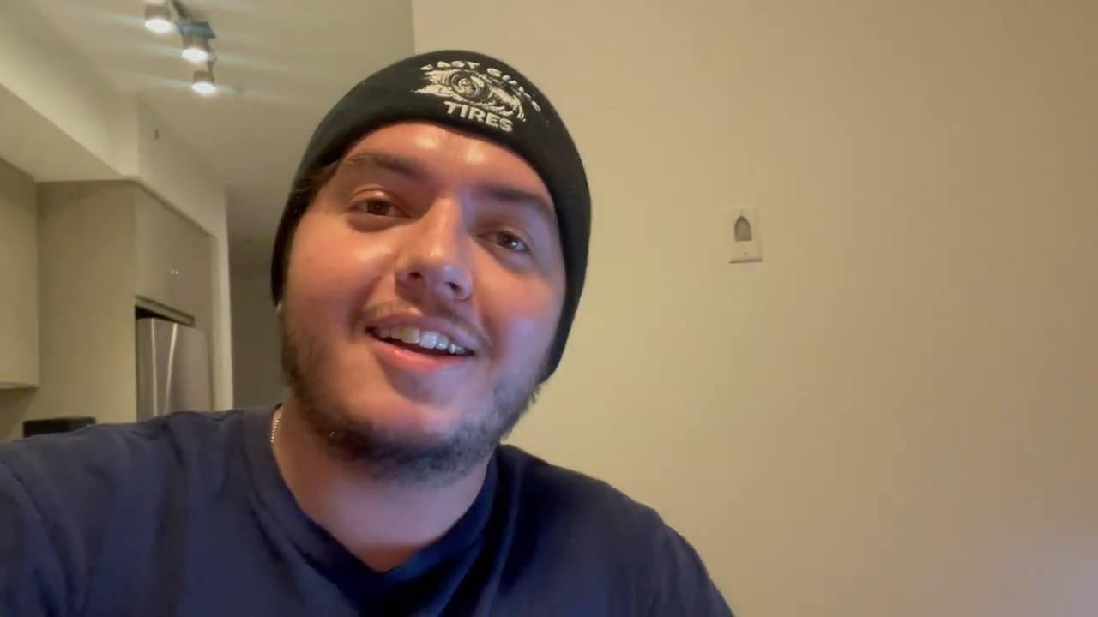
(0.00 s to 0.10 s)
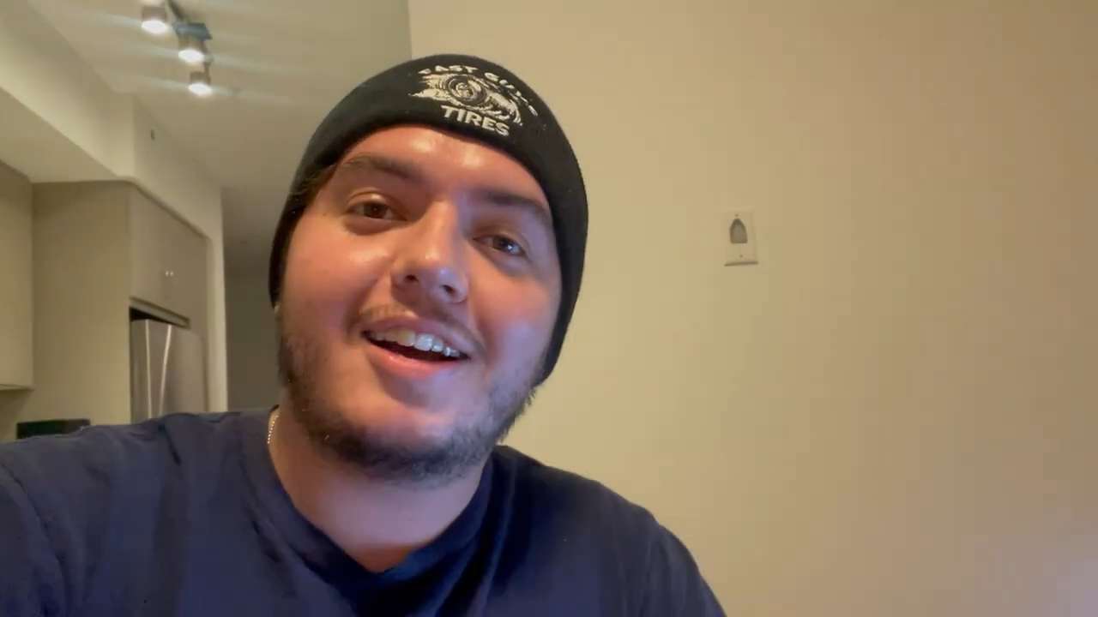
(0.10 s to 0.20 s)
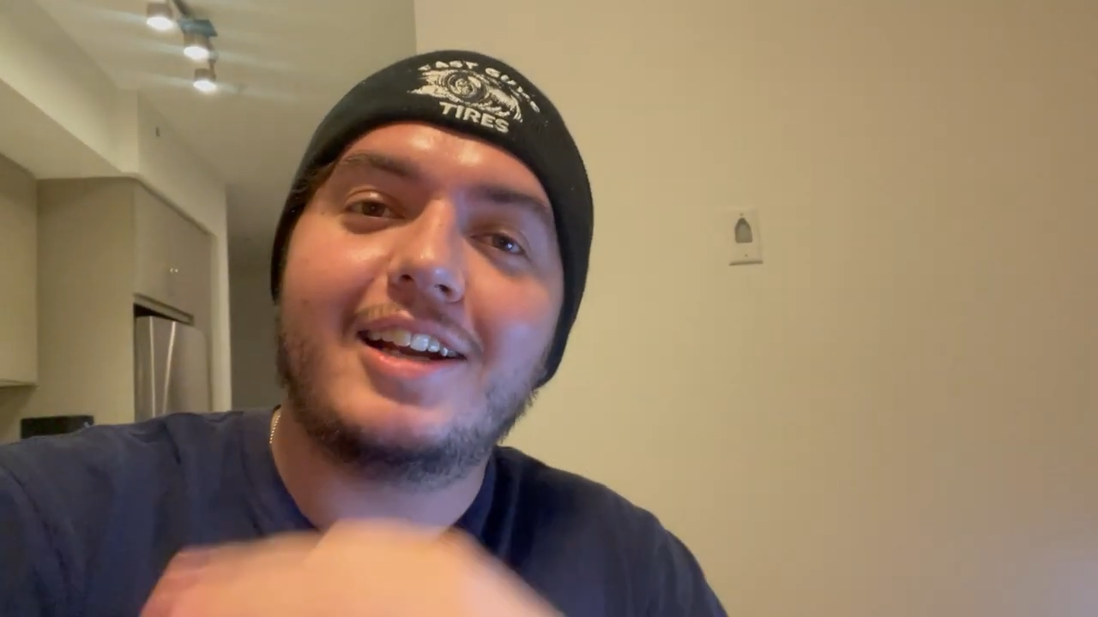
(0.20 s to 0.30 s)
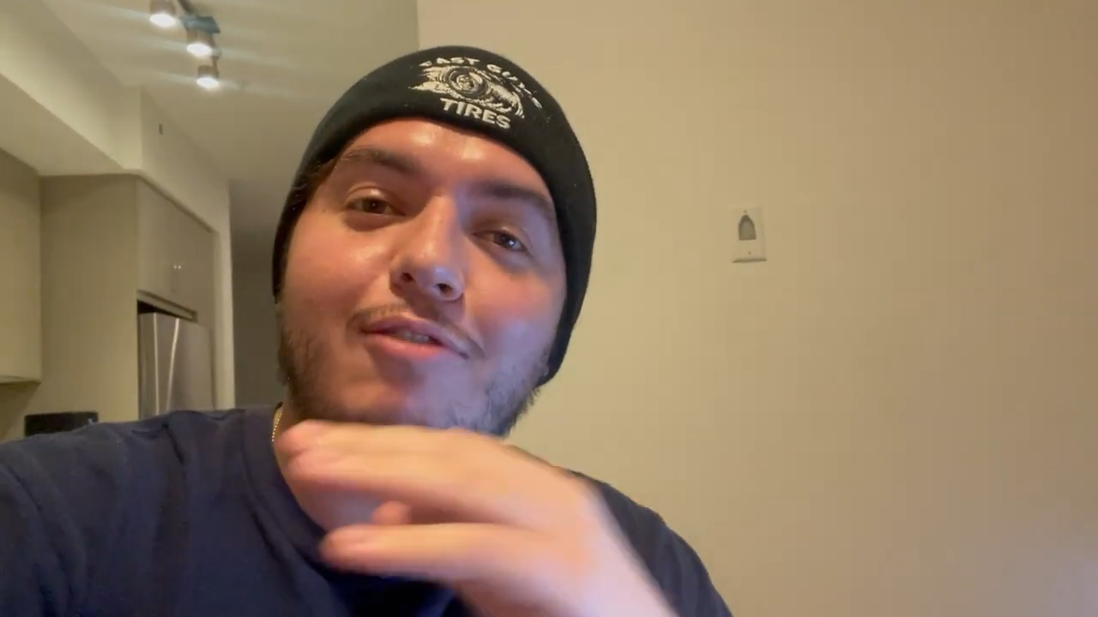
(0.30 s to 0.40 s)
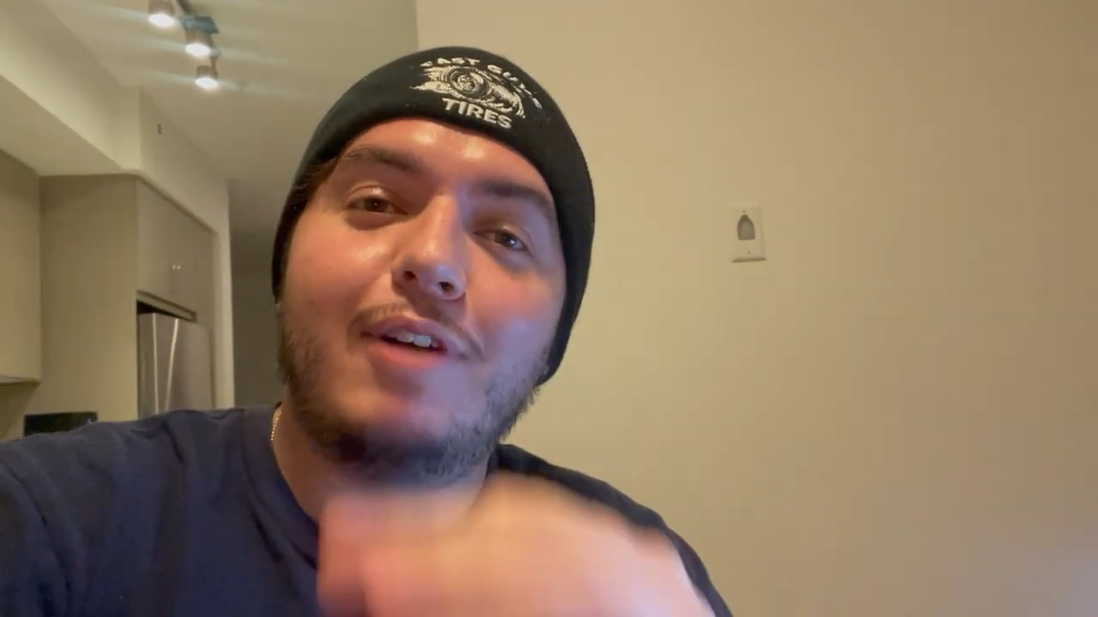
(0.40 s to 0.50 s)
I
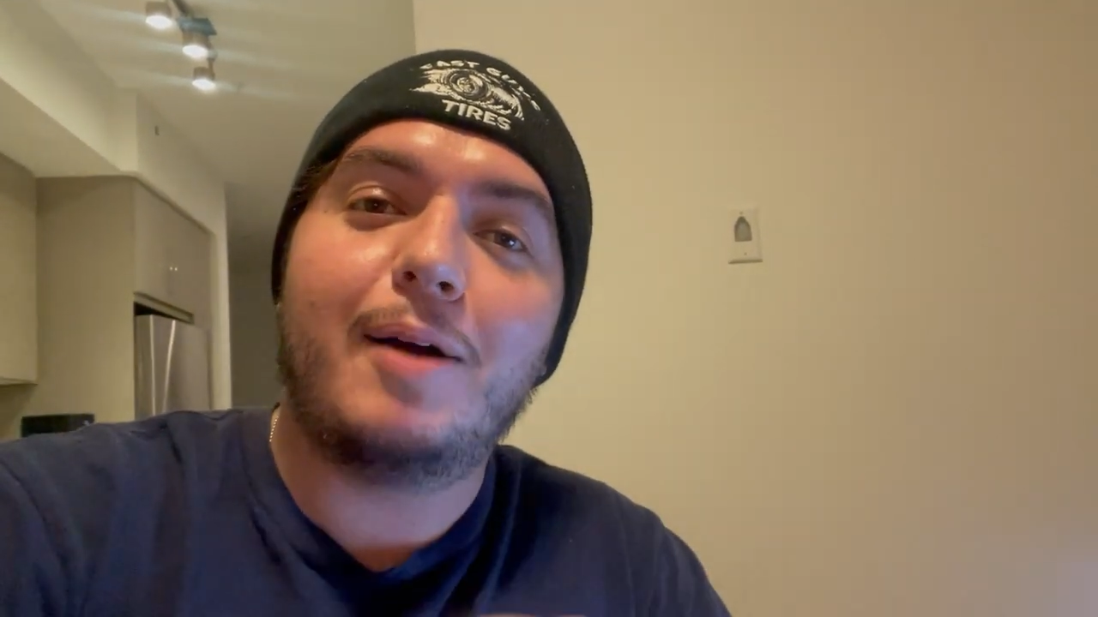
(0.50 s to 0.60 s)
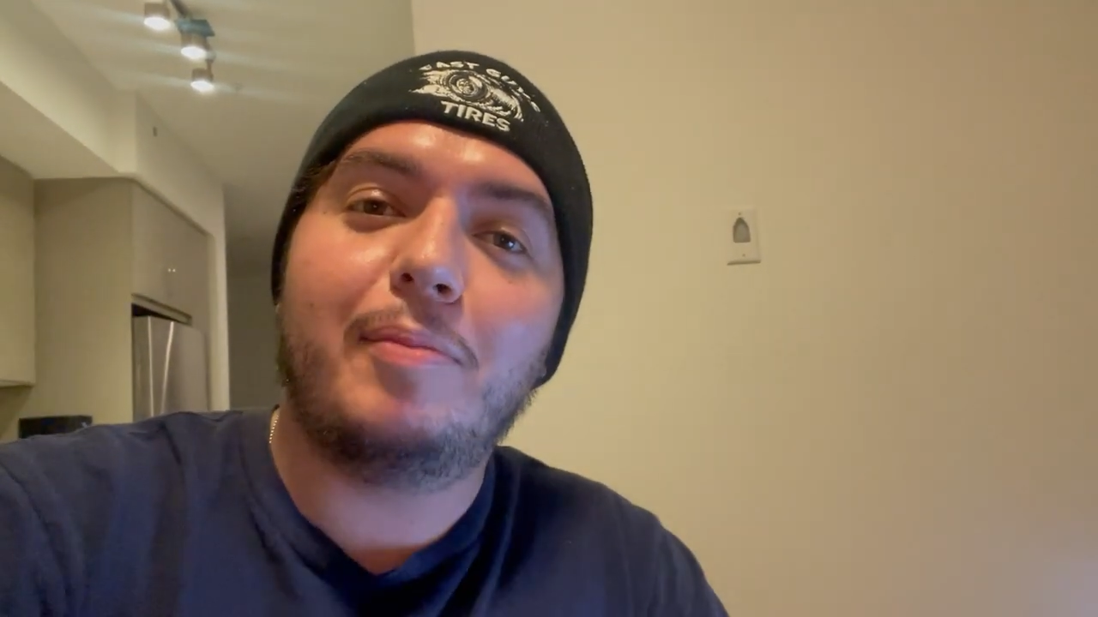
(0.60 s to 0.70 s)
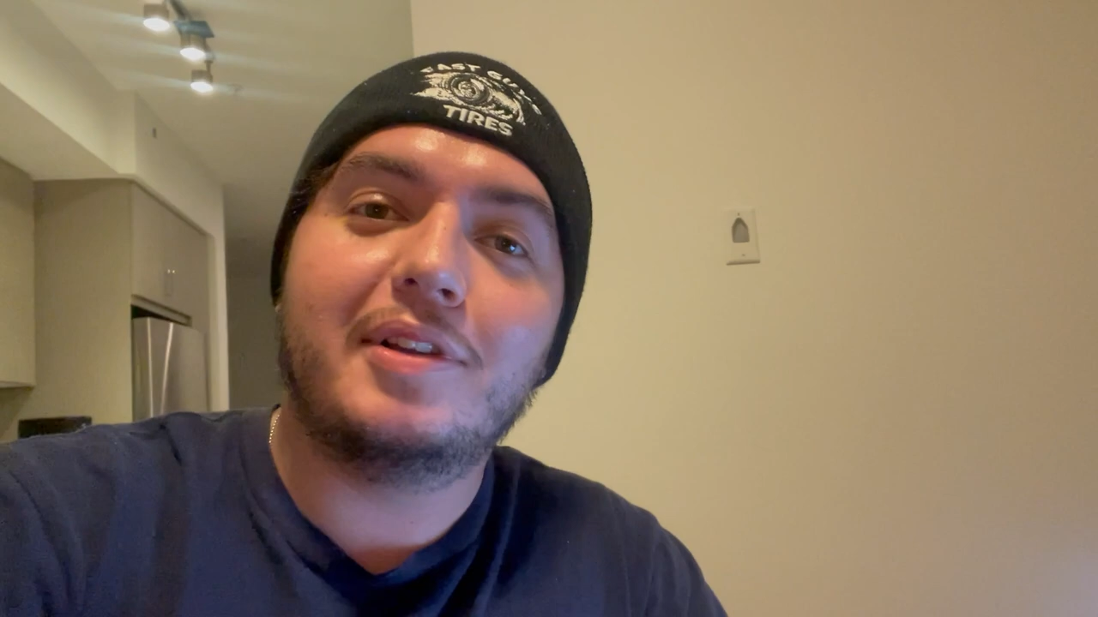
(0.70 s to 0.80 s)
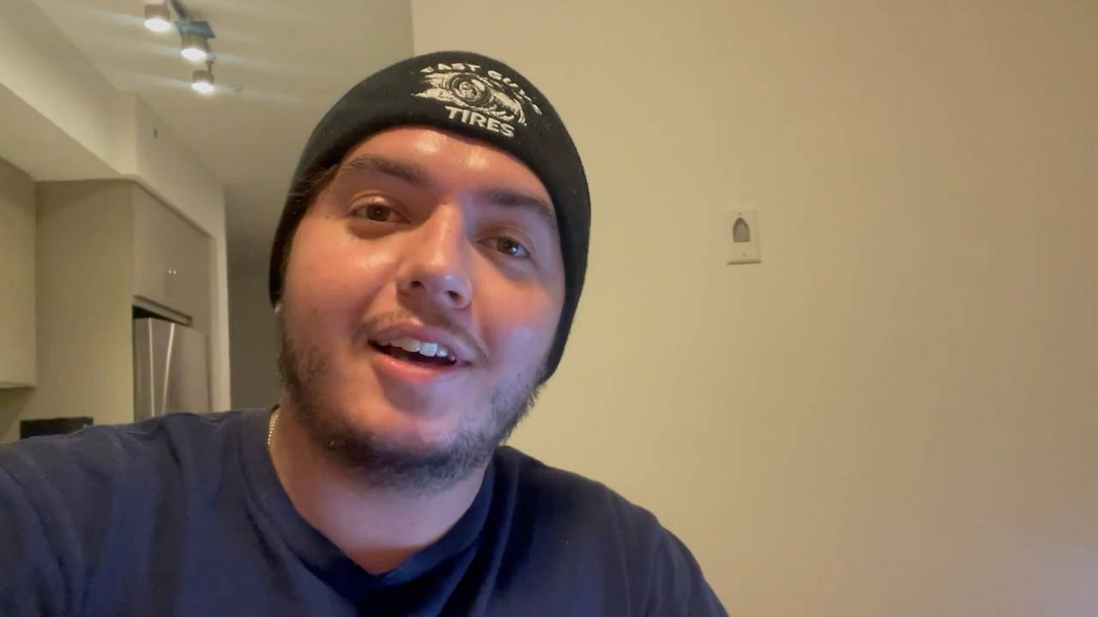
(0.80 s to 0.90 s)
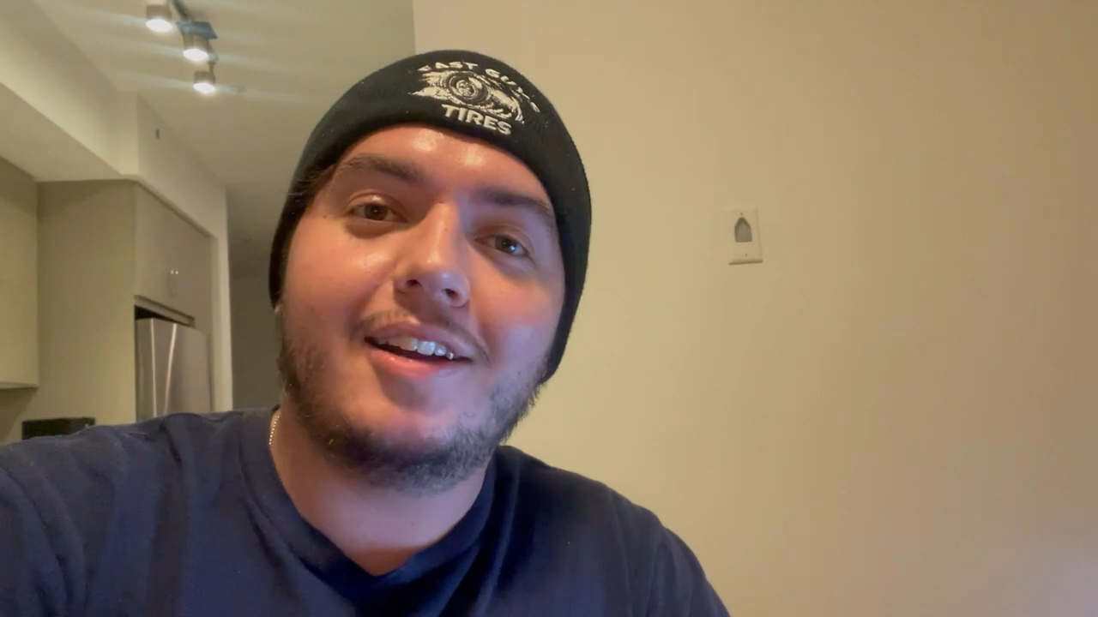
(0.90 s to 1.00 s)
kind of rambled